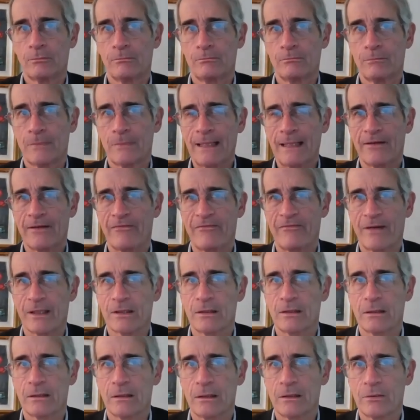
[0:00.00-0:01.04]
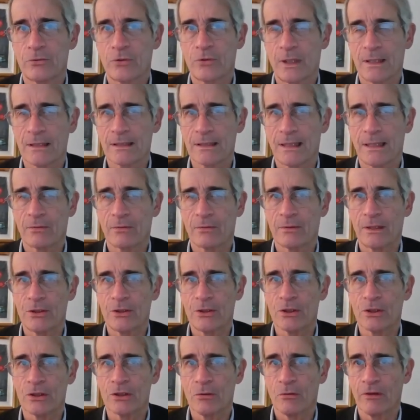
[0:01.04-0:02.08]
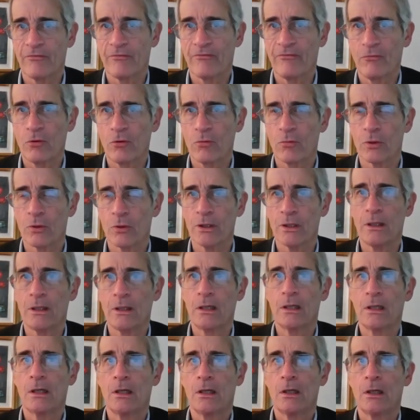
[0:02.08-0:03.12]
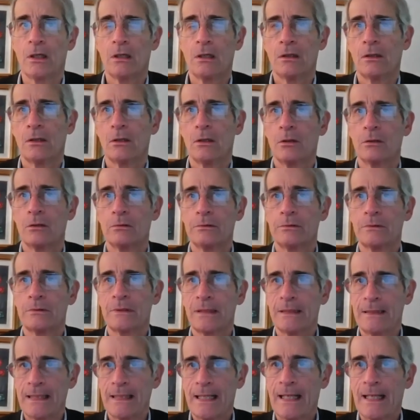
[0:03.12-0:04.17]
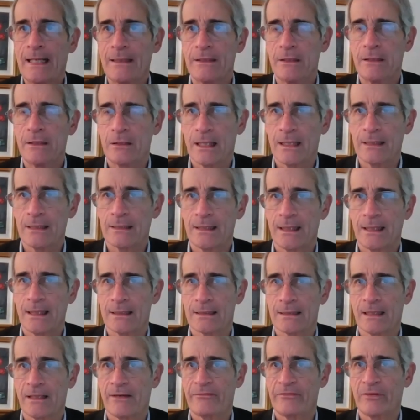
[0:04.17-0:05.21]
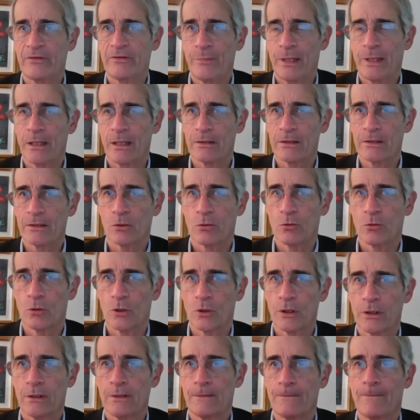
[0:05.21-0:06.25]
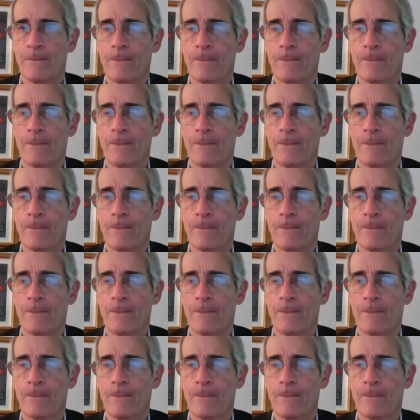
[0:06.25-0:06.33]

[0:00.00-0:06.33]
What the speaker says: might affect transatlantic relations going forward, today the United States left the Paris Accord.